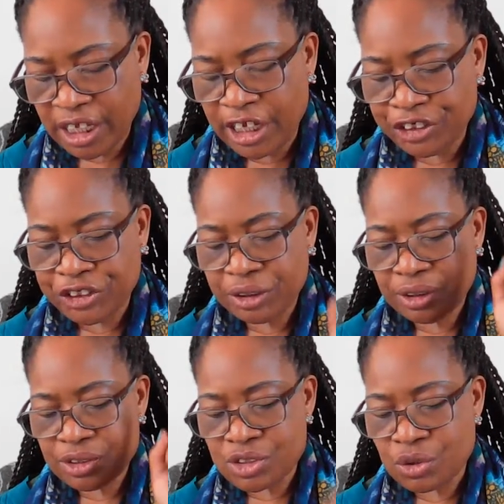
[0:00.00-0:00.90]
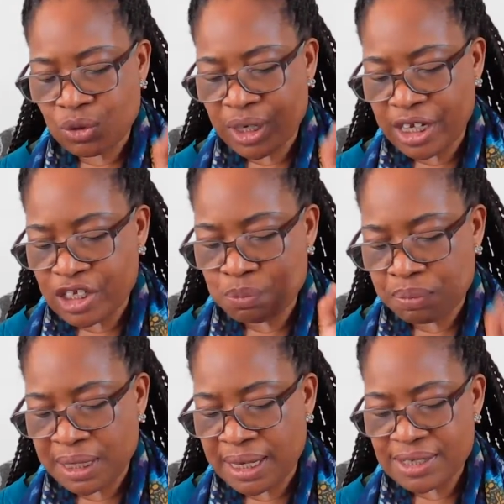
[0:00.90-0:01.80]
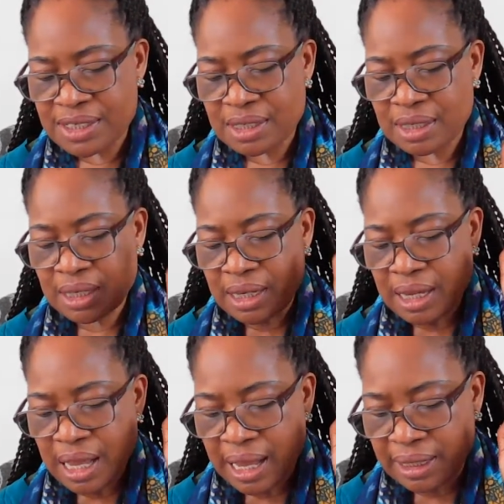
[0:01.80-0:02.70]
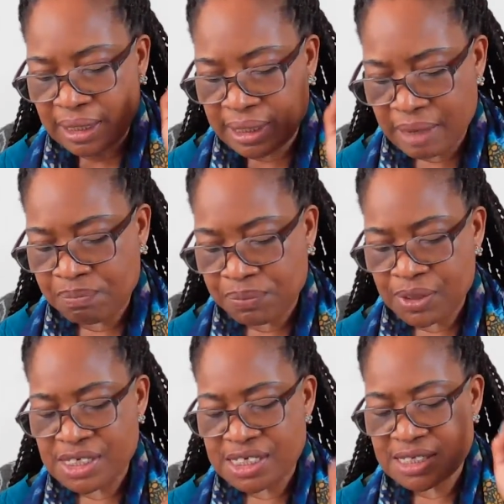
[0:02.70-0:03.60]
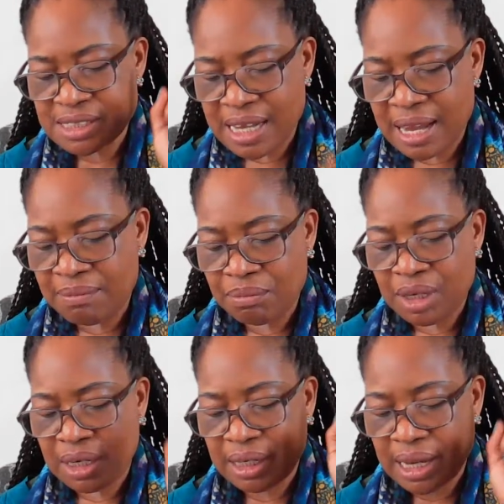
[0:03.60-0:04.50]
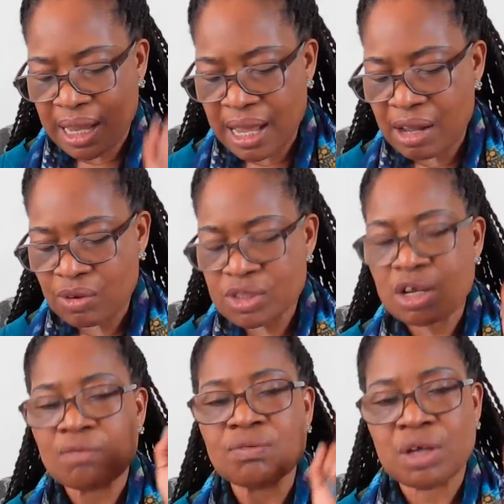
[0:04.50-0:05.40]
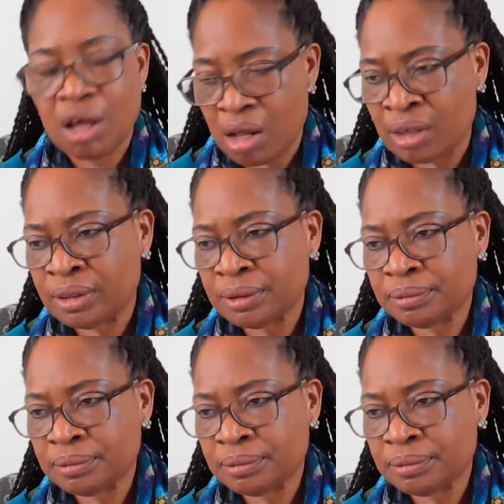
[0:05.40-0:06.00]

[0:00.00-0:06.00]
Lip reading: each to its place, and deposit them in the house of God.